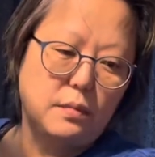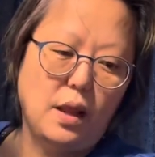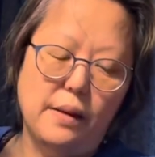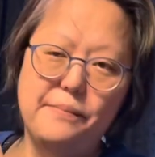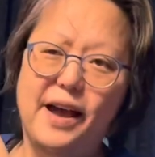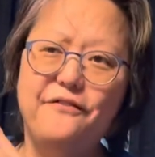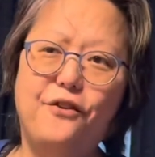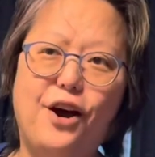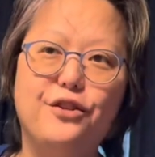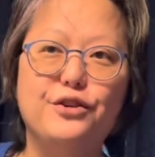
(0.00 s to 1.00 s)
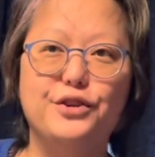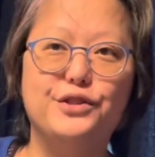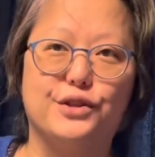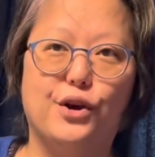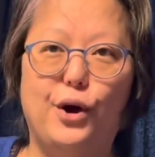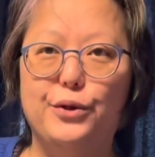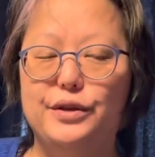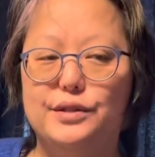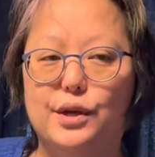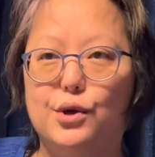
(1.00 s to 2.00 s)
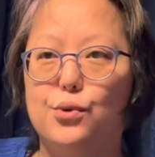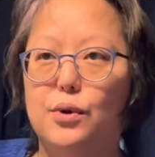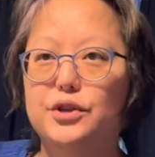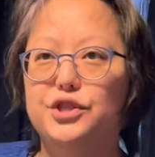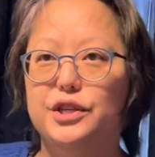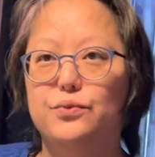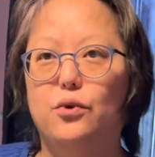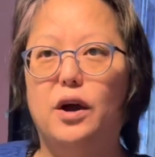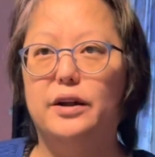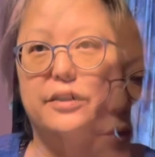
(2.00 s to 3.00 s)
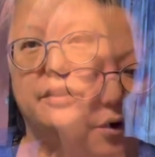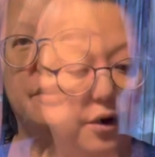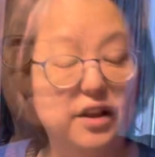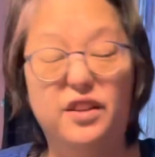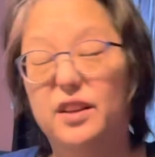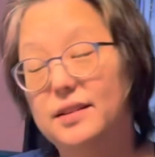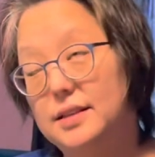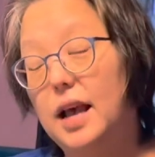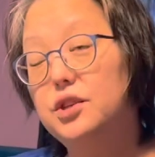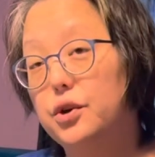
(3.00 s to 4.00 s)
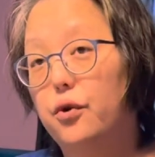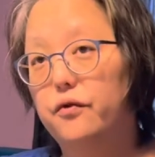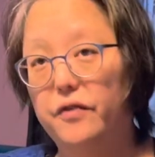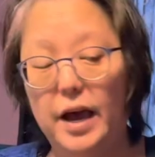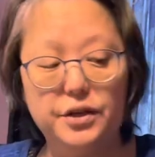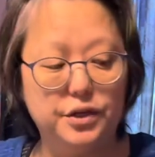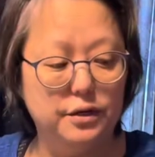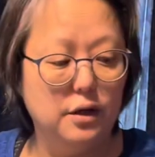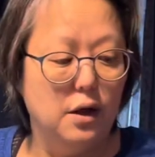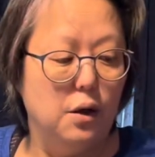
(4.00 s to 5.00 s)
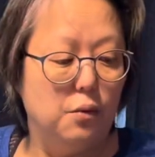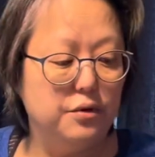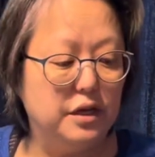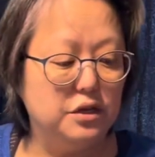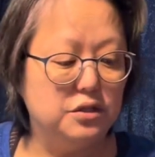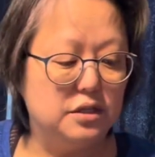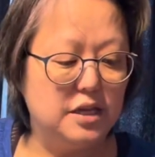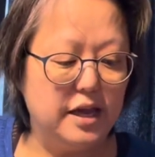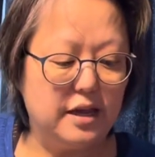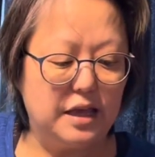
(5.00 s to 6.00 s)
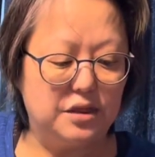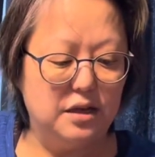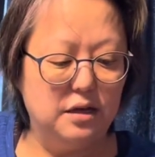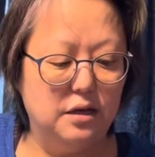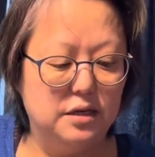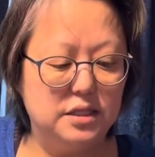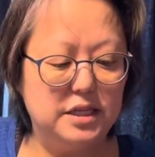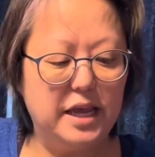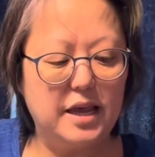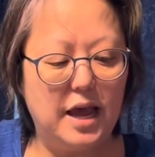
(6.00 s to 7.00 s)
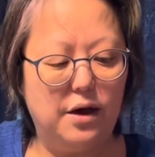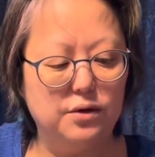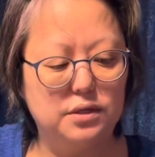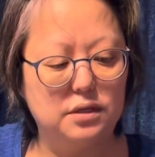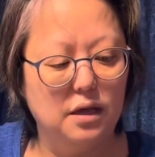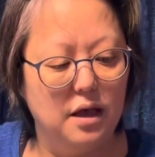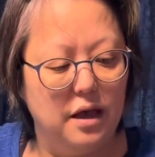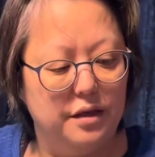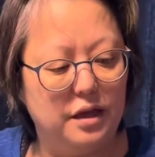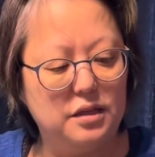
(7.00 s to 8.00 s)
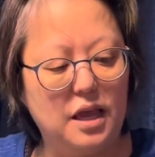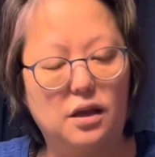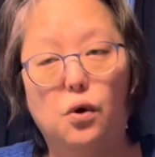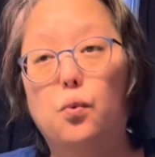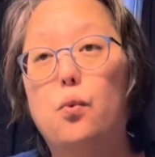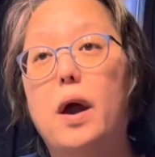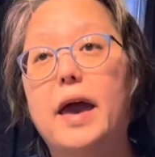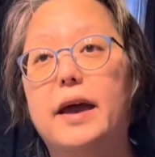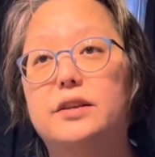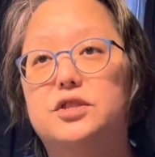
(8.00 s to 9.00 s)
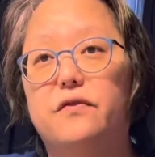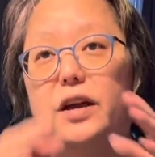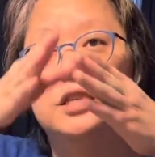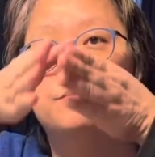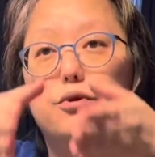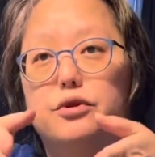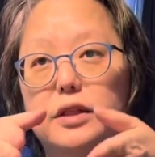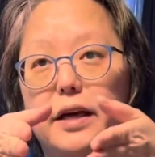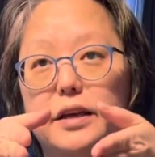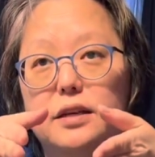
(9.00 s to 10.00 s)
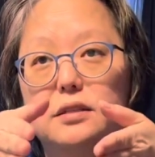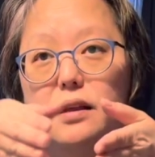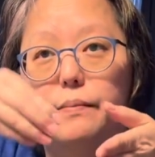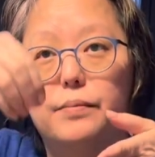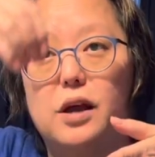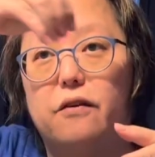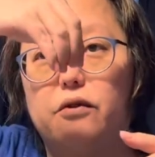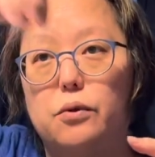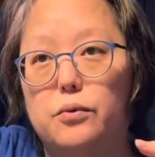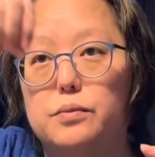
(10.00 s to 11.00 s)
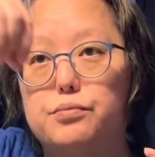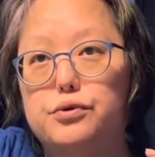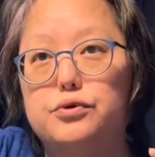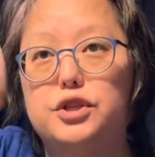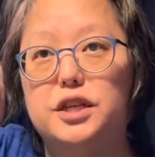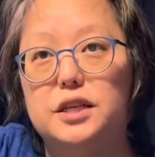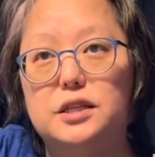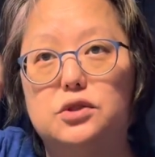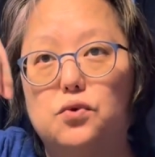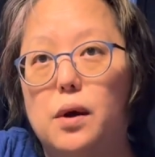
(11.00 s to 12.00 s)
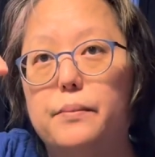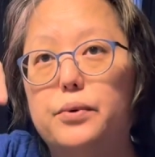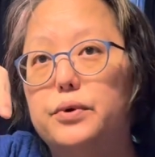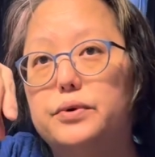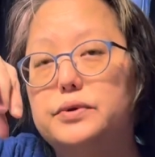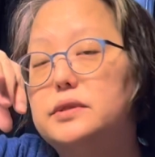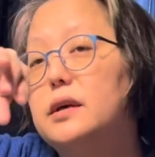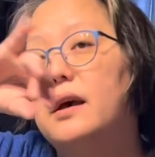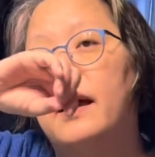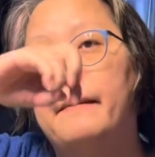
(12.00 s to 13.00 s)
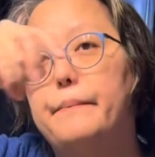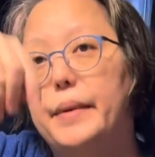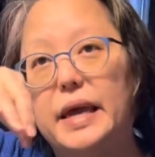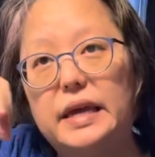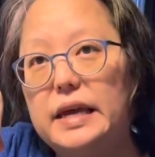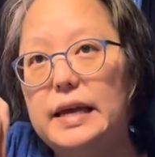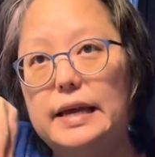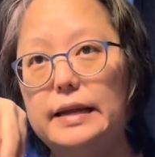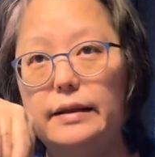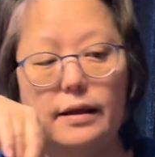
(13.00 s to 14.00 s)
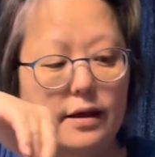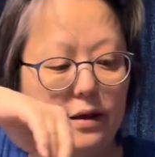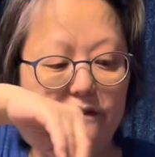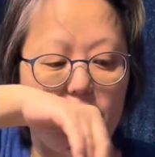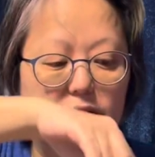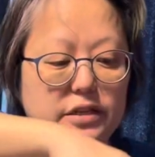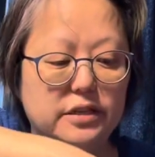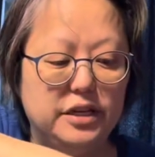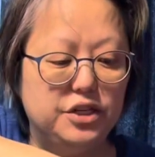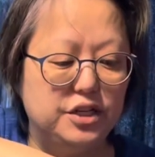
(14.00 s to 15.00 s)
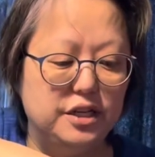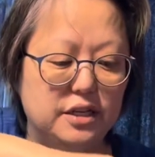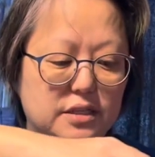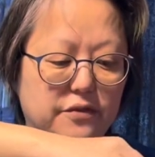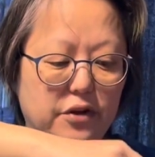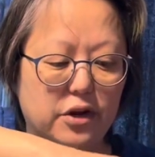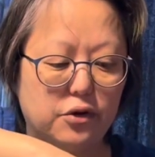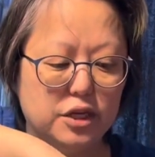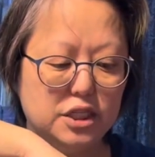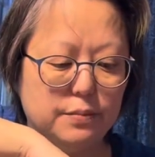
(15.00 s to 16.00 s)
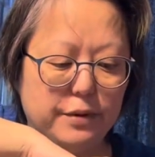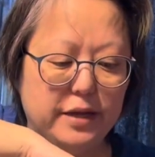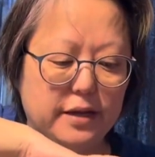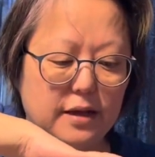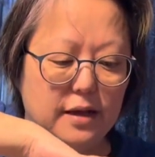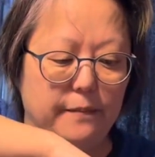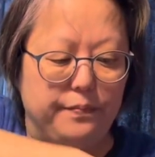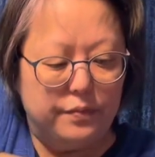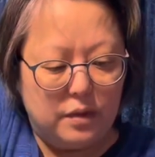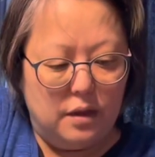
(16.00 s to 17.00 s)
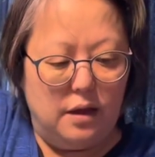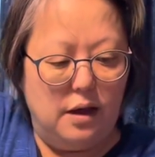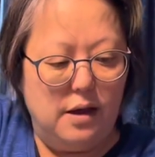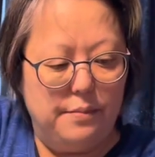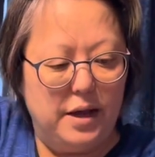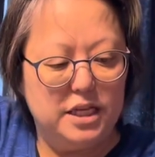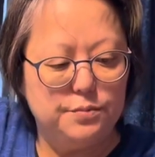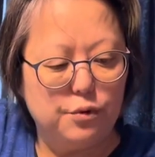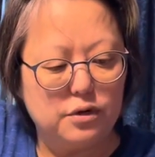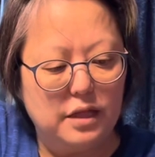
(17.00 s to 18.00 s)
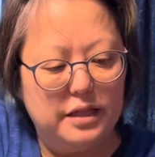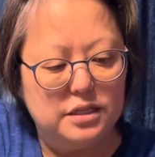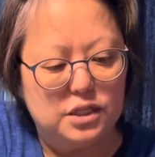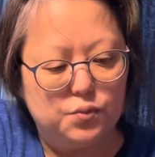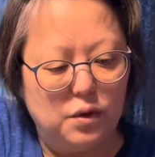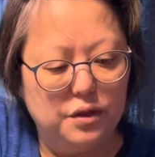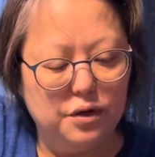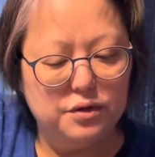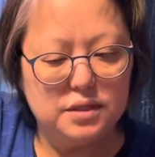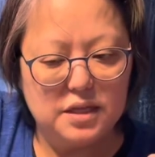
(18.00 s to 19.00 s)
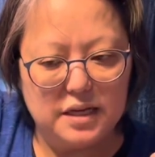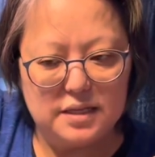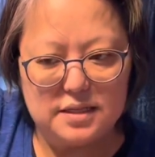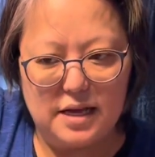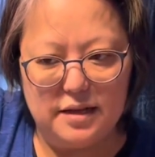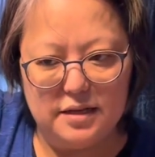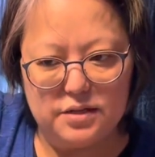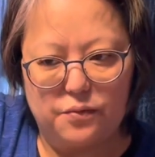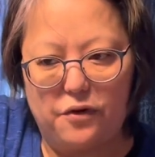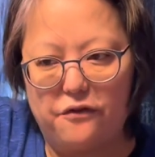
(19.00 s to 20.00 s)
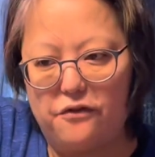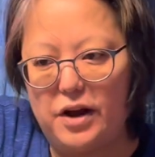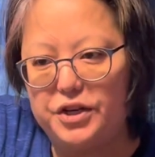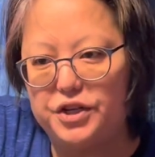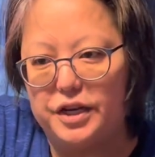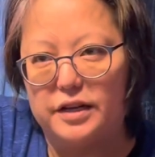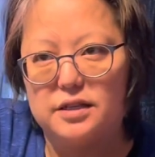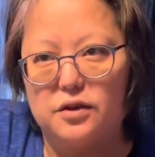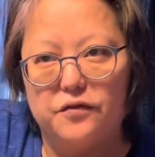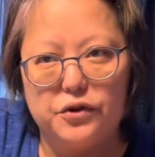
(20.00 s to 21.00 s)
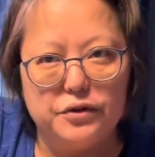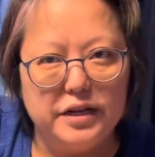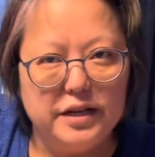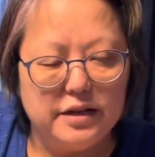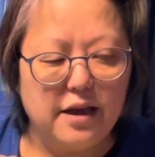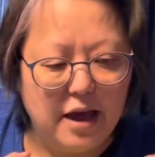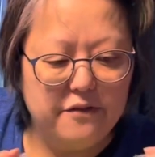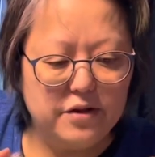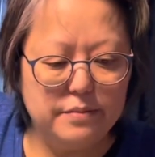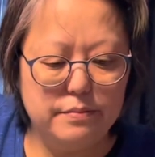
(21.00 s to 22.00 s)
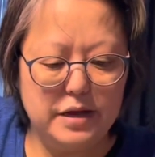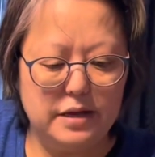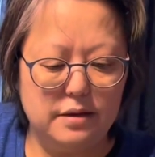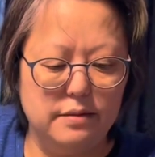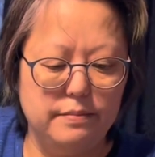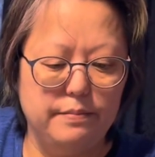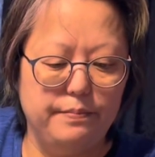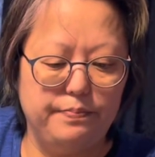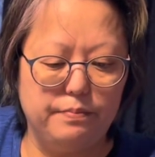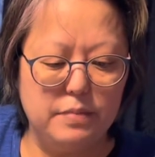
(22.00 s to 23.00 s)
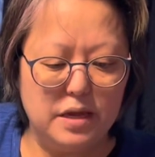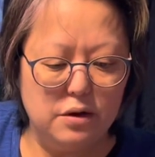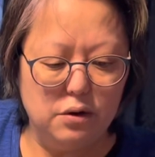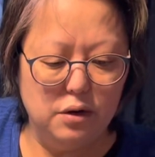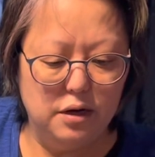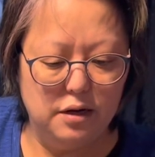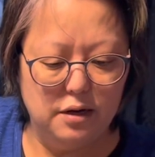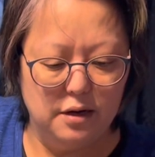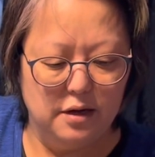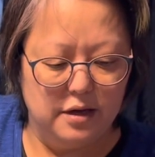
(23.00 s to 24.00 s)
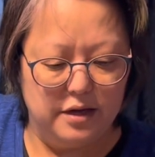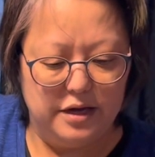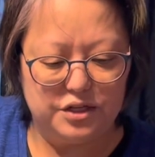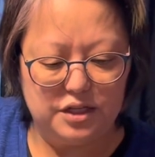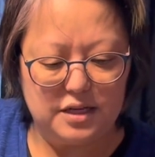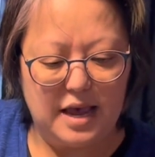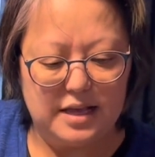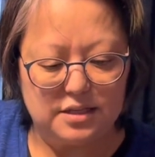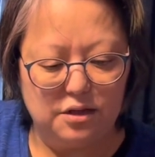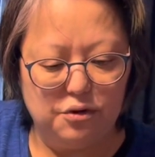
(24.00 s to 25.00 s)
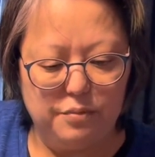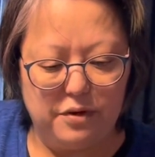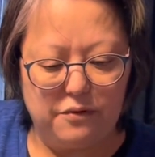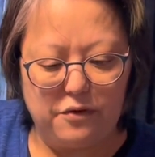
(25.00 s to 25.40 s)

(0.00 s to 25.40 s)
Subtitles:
My father used to call this crunchy water. It's actually old-fashioned, where they used to take at the steakhouse. They take a wedge of iceberg lettuce and cover it with blue cheese crumbles and bacon. Very delicious, very crispy. Iceberg lettuce is one of those things that is refreshing. So if you're eating a heavy meat meal, it just adds a little bit of